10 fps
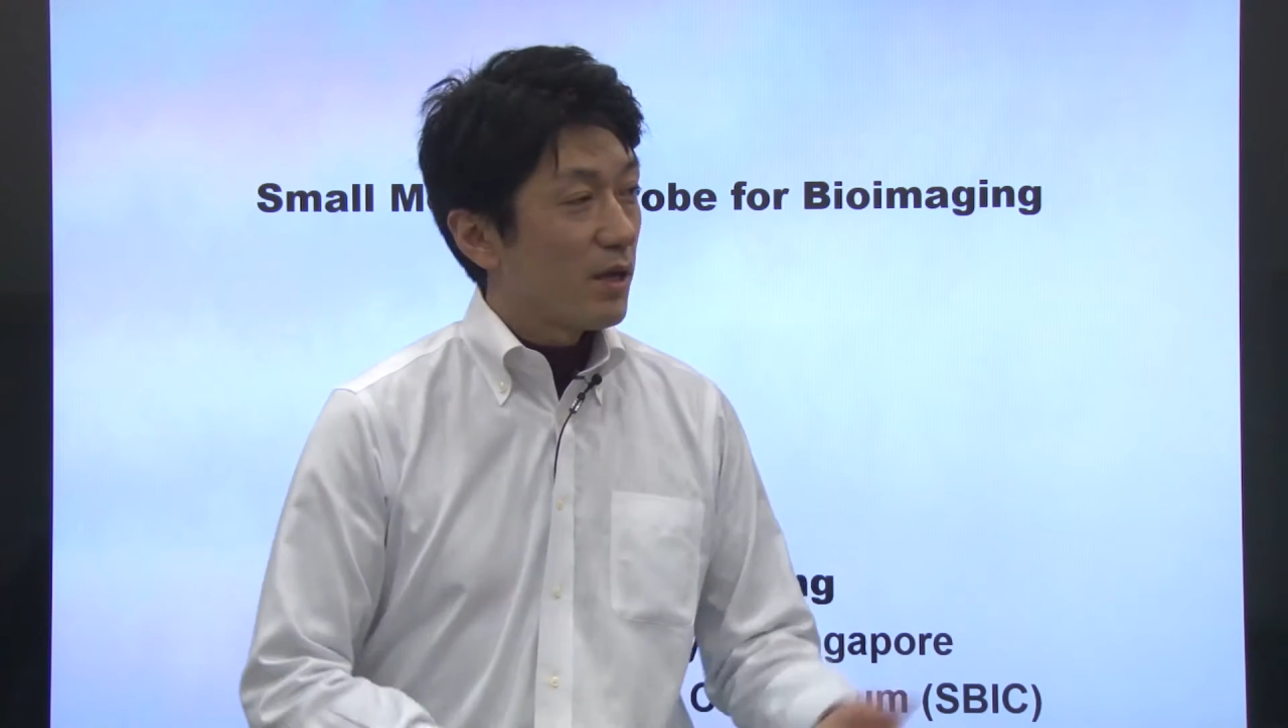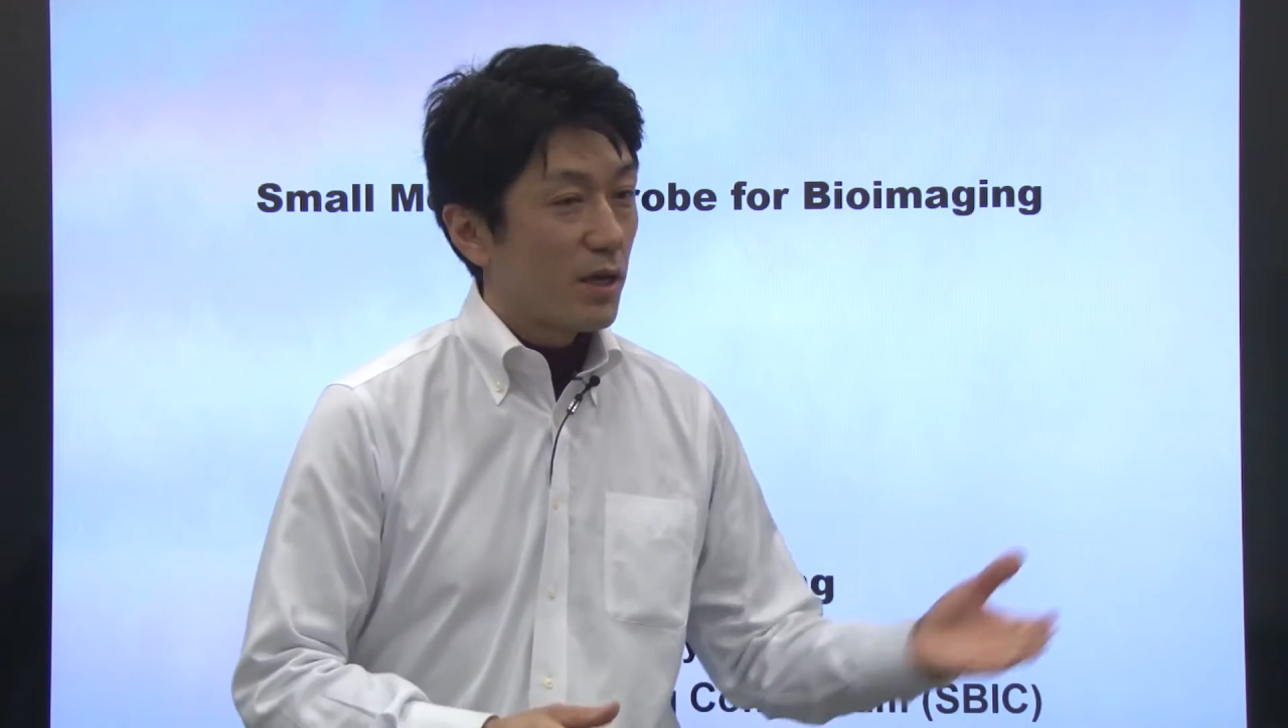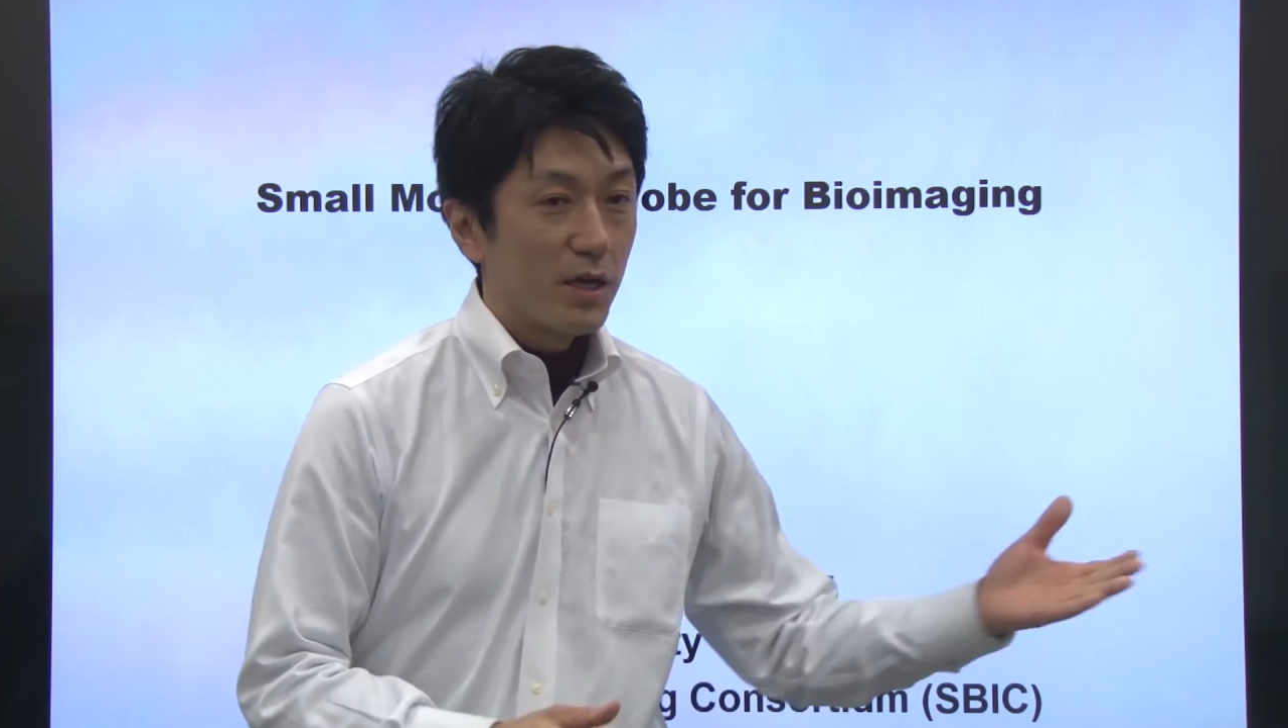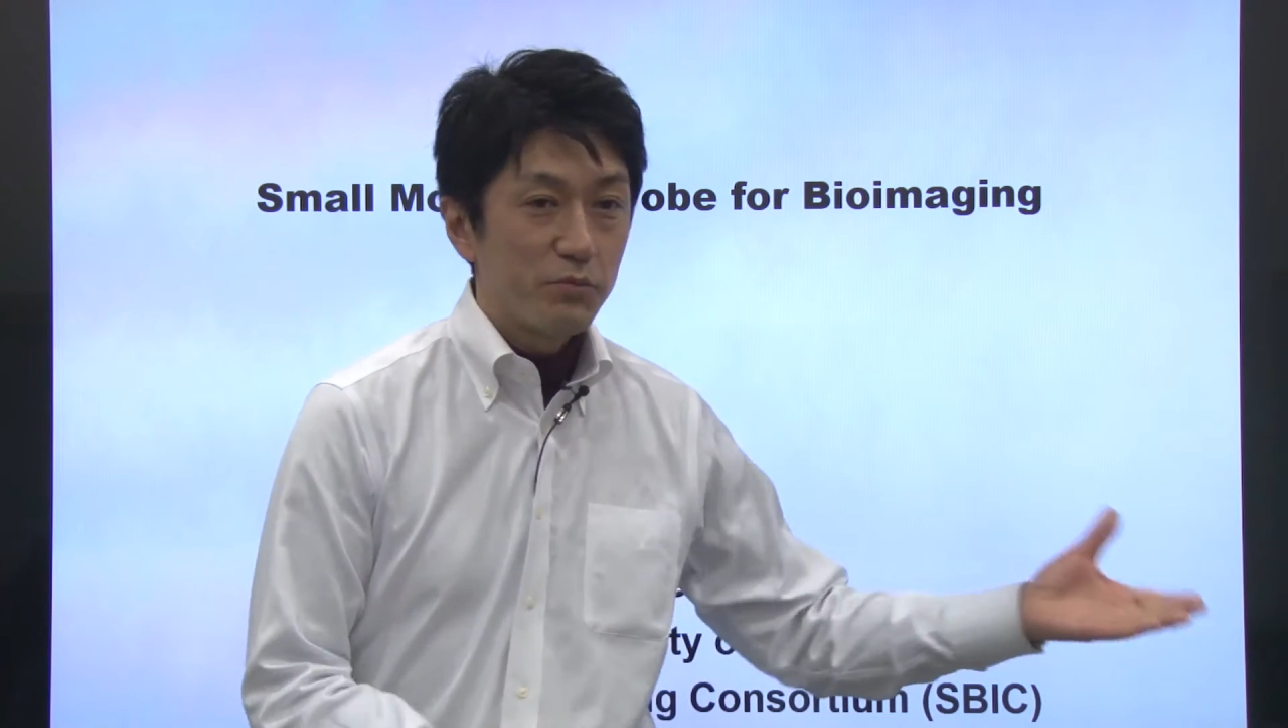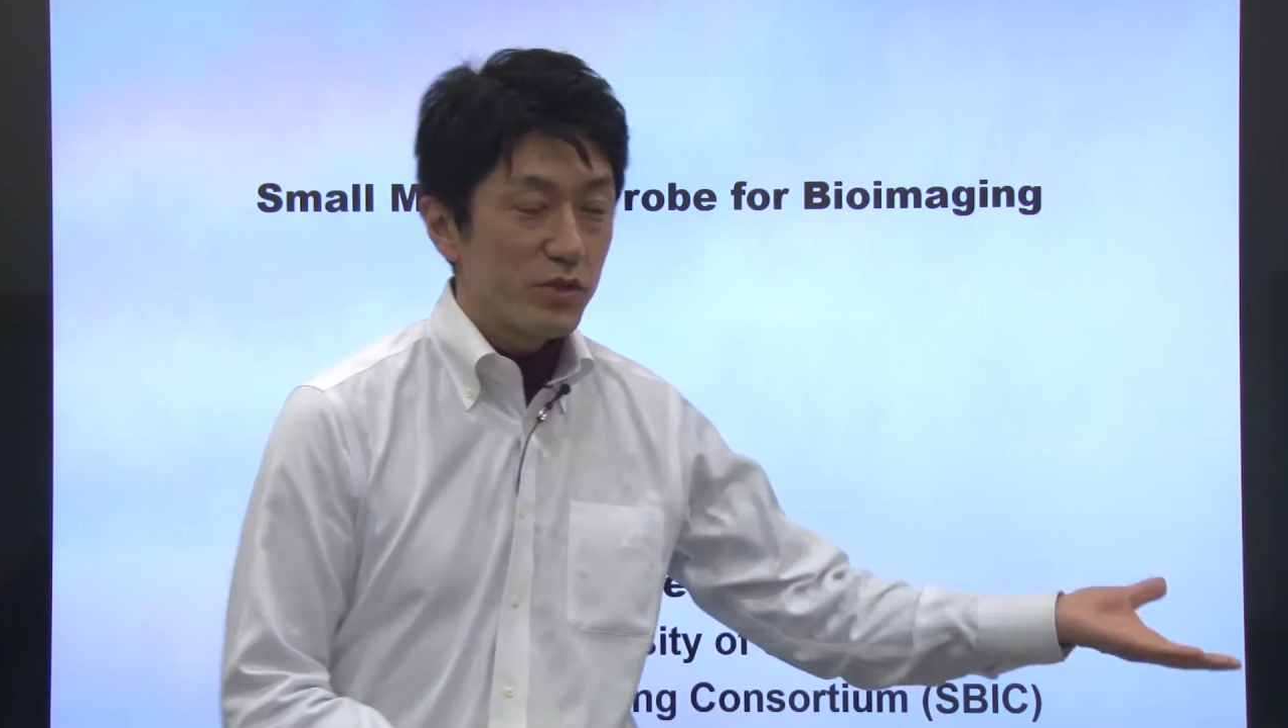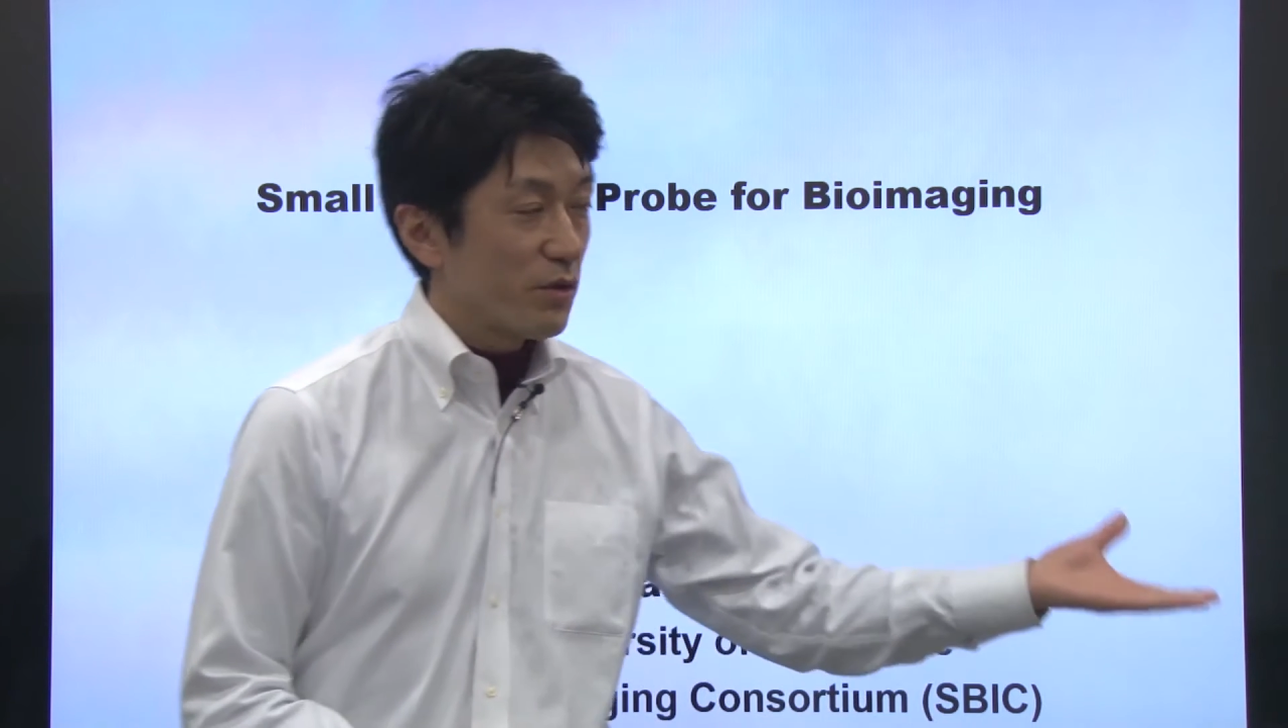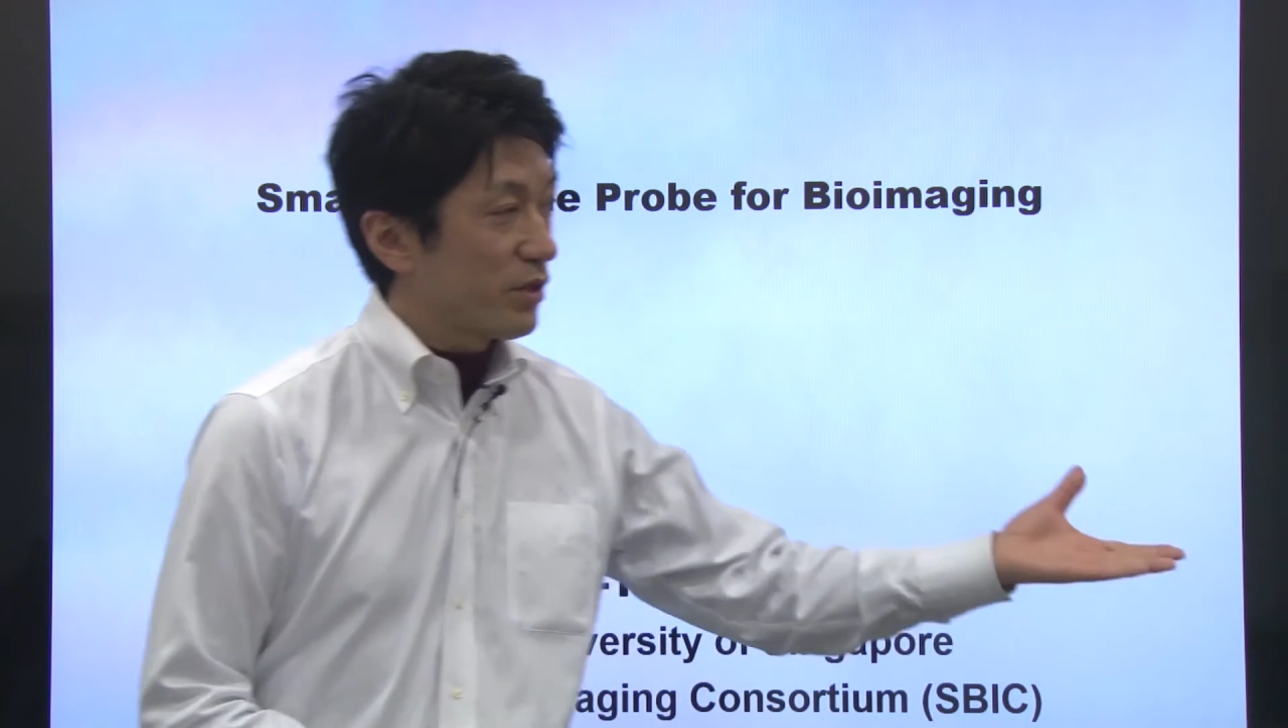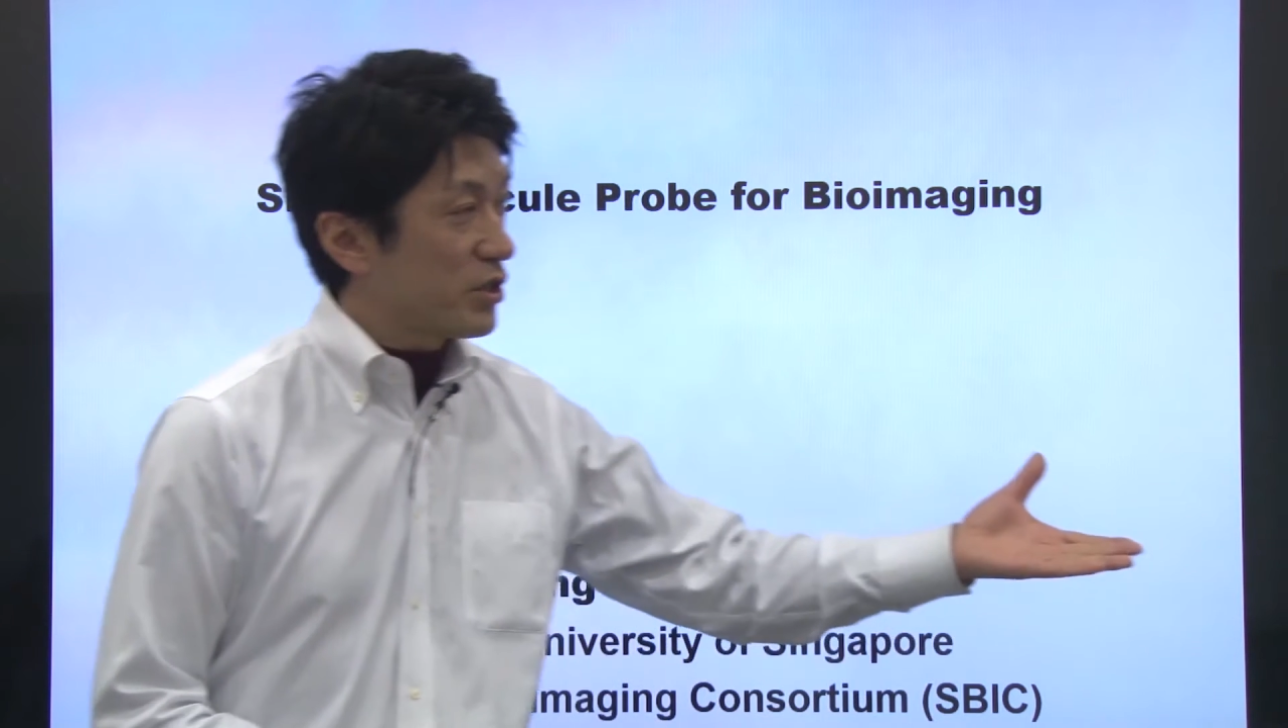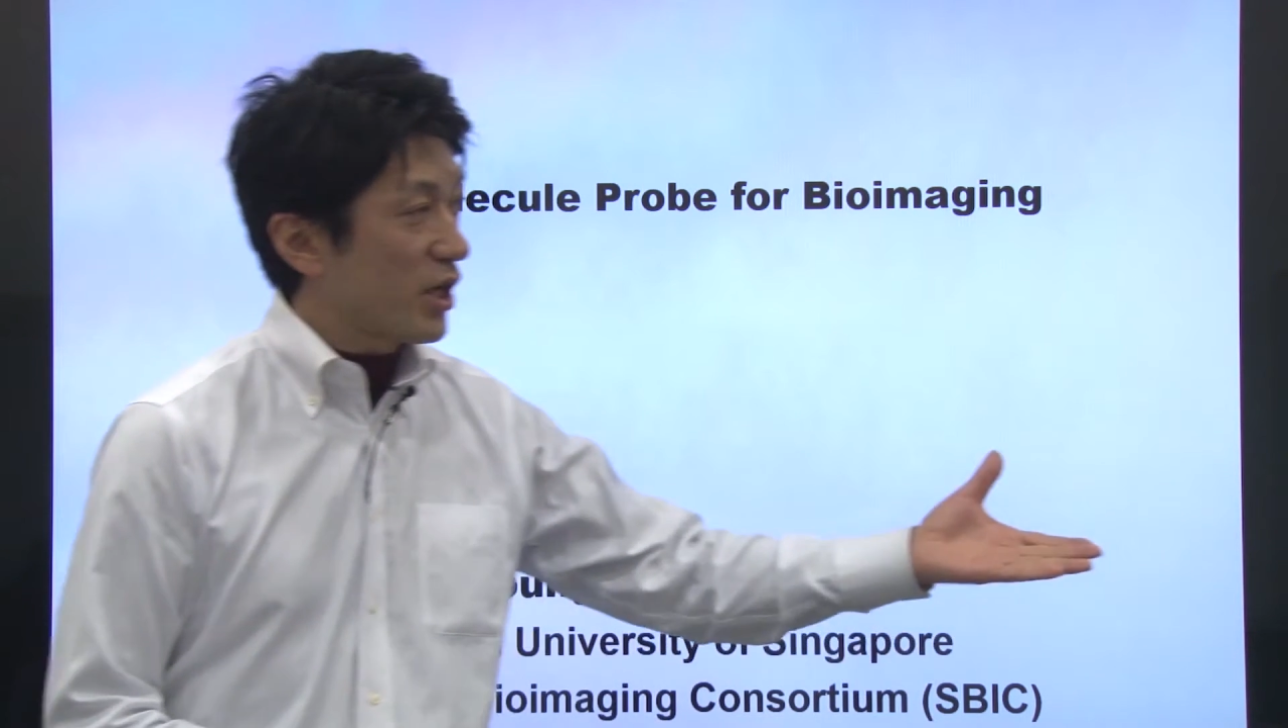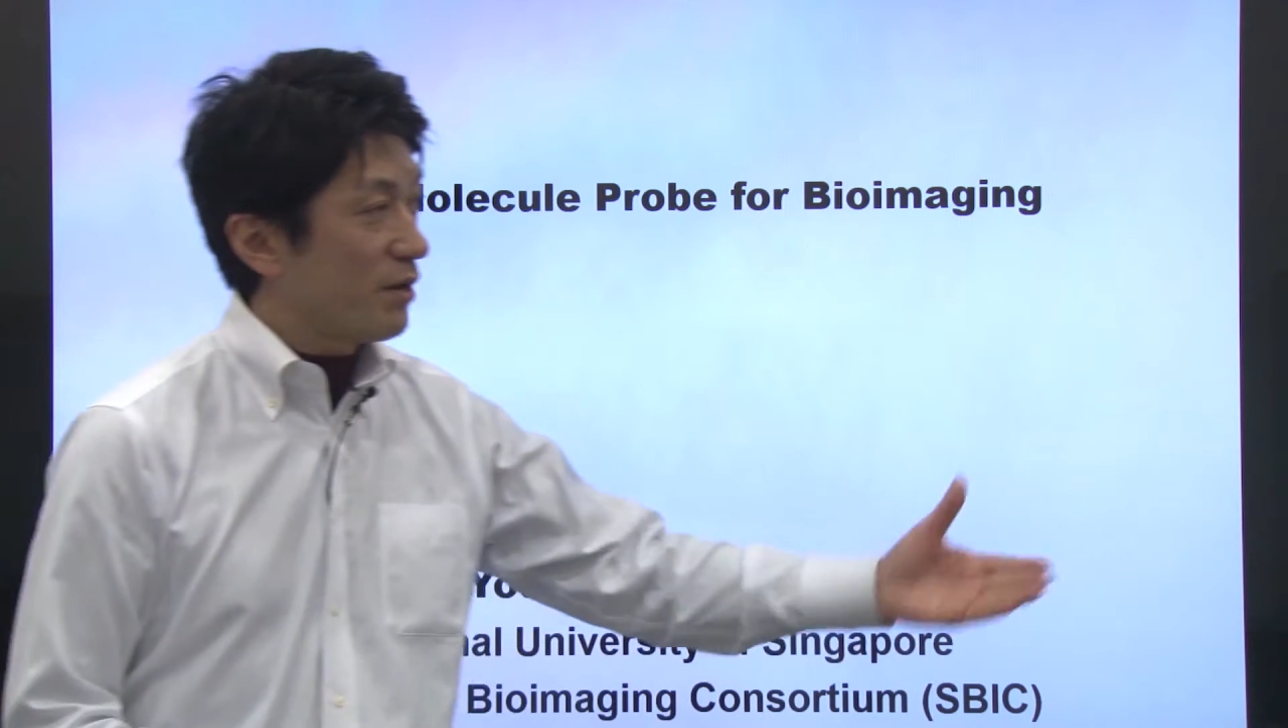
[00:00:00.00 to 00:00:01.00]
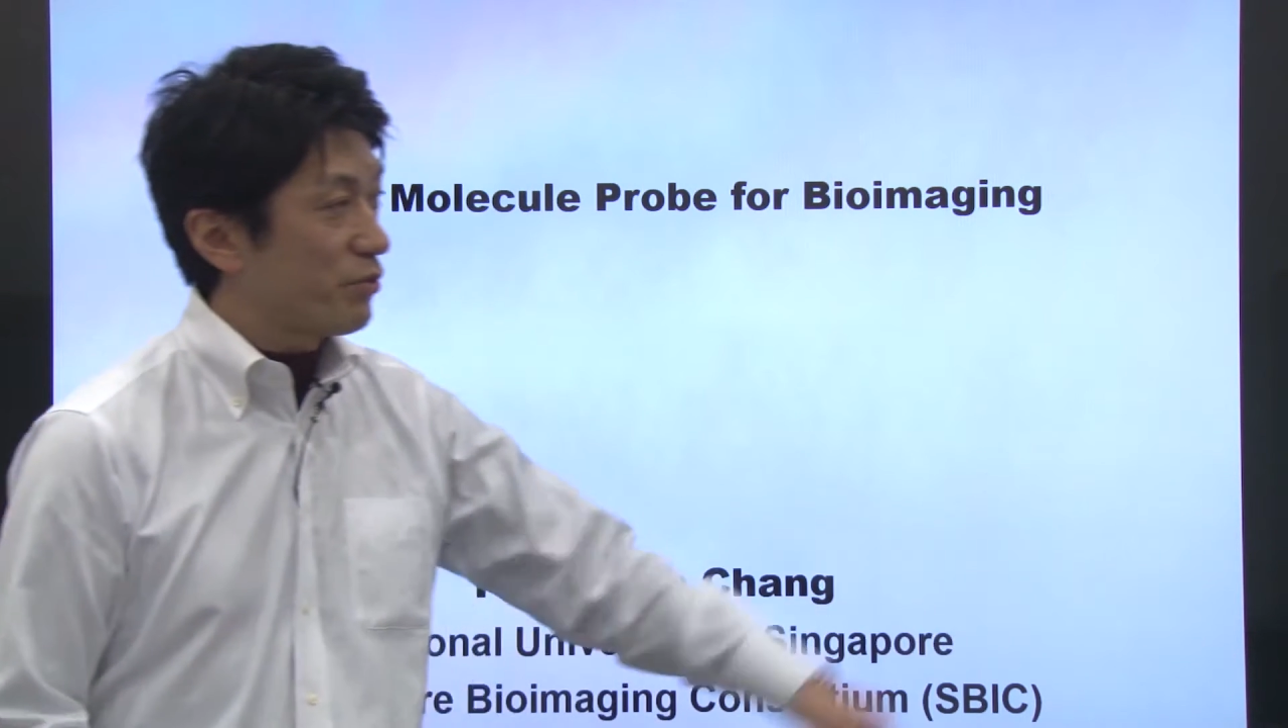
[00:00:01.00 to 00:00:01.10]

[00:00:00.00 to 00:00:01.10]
Professor Yontae Chan,